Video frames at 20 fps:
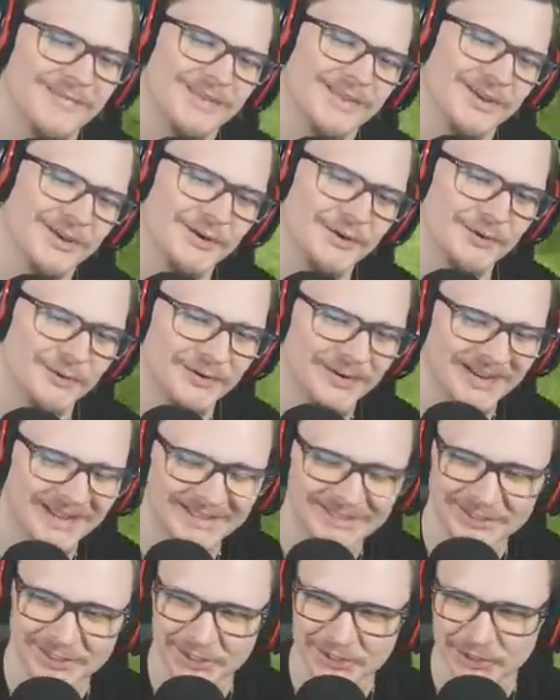Dude,
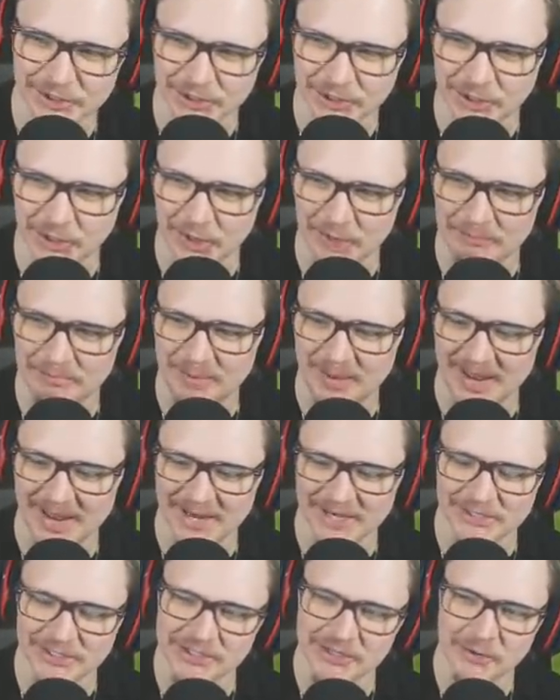that's such a good
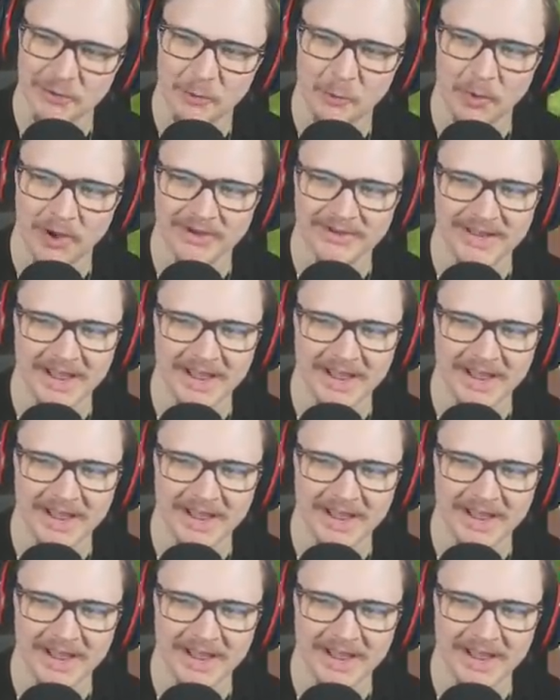pitch. One